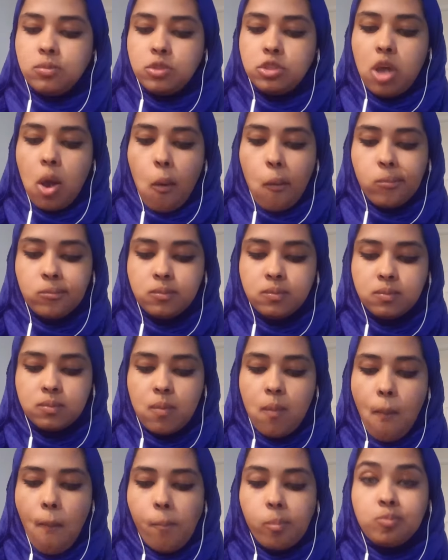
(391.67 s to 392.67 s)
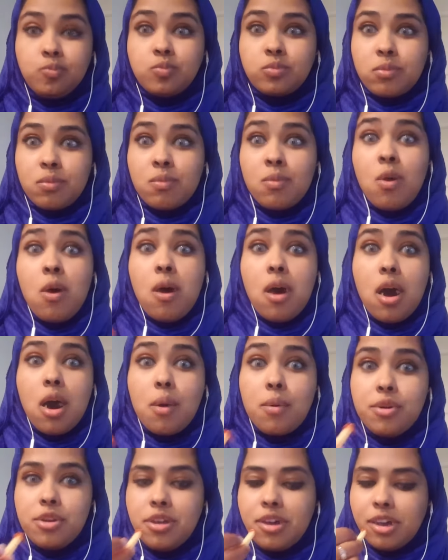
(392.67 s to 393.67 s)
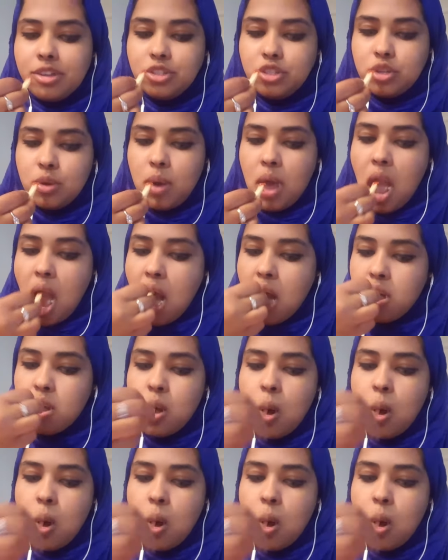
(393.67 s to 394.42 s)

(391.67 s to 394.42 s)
So, how are you guys doing?